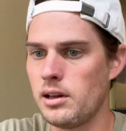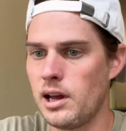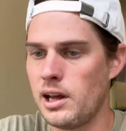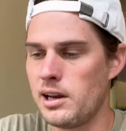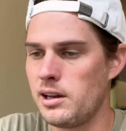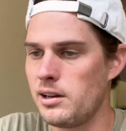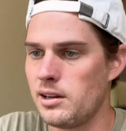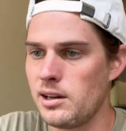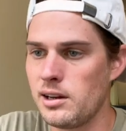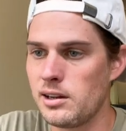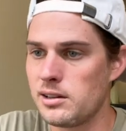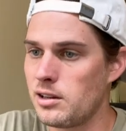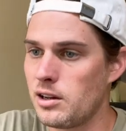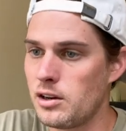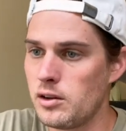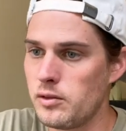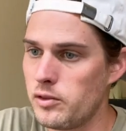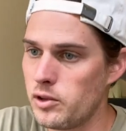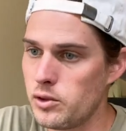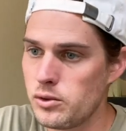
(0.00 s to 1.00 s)
I didn't need a
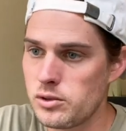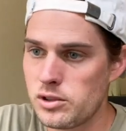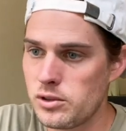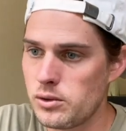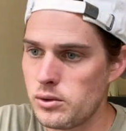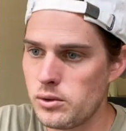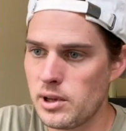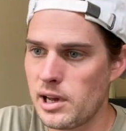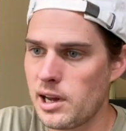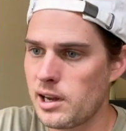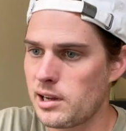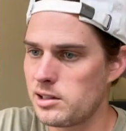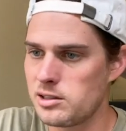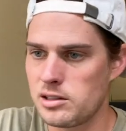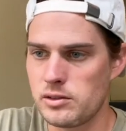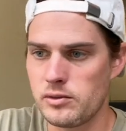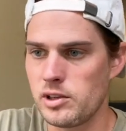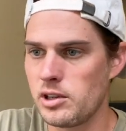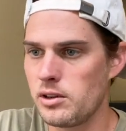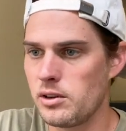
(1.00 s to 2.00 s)
ton of views to do that because
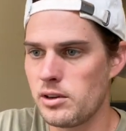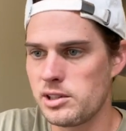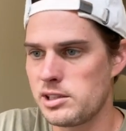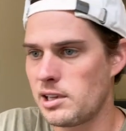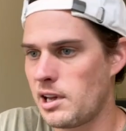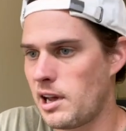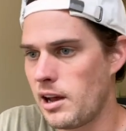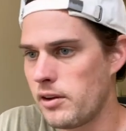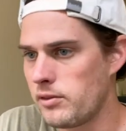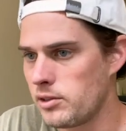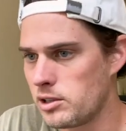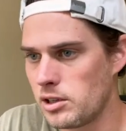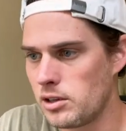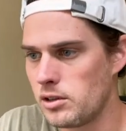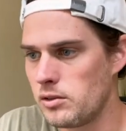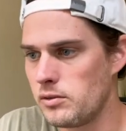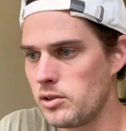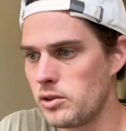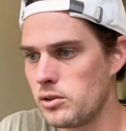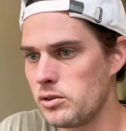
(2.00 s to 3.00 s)
the video doesn't have a
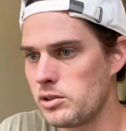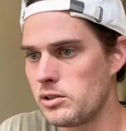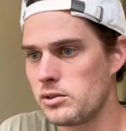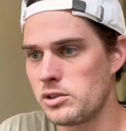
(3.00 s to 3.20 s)
ton of views.